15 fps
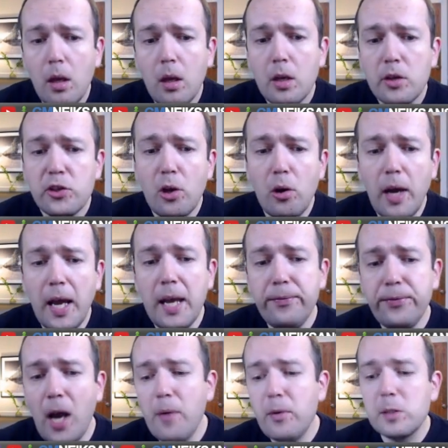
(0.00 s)
So
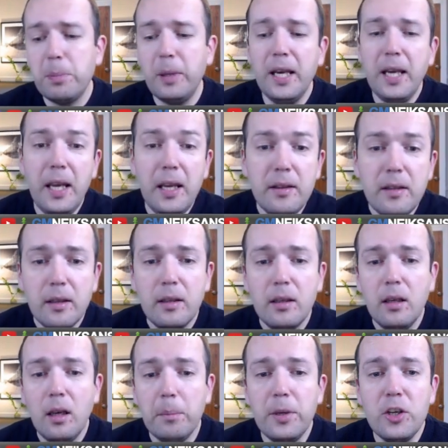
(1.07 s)
a5 was played,
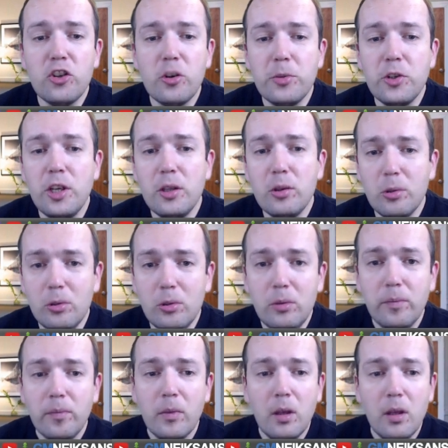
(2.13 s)
bishop
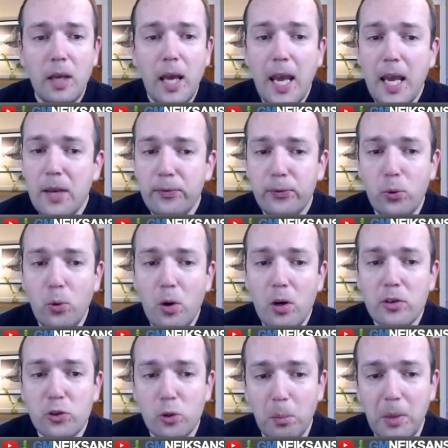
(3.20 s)
g2, a4,
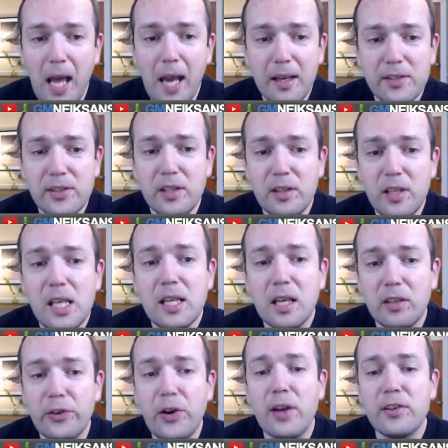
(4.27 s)
so black is indeed
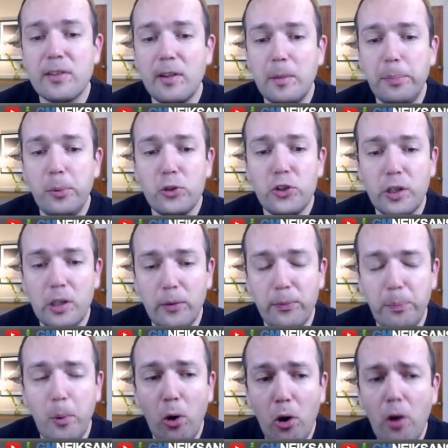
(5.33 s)
aggressively pushing the
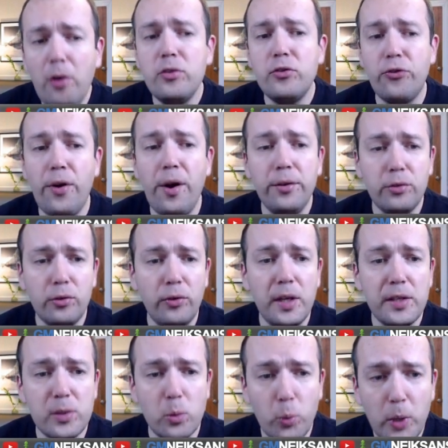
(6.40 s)
pawn, trying to
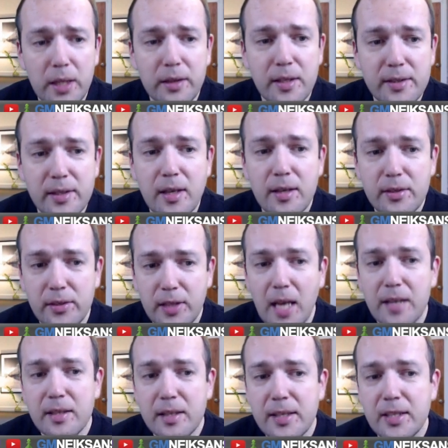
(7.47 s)
create some weaknesses.
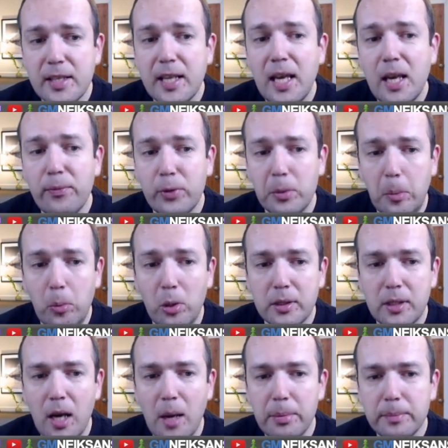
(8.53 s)
Yes, this is the game for the World
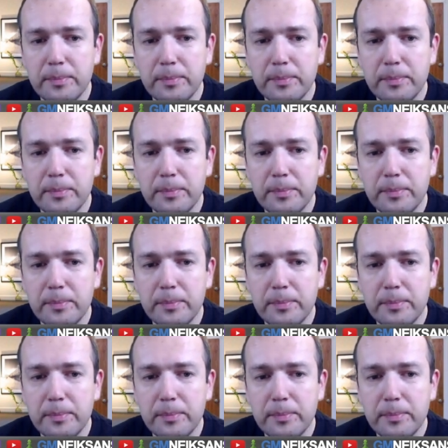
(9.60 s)
Cup.